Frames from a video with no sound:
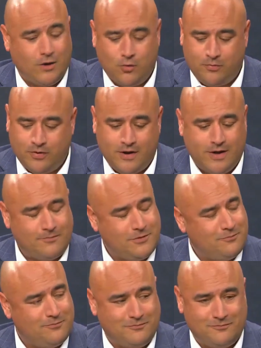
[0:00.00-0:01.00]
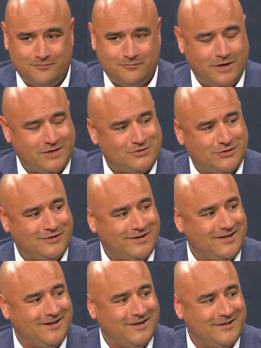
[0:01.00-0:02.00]
open up. You make sure you
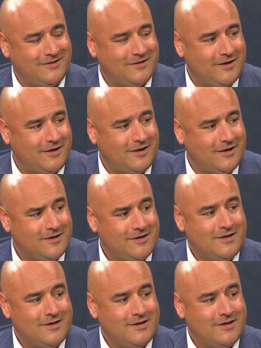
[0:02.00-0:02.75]
get in, uh,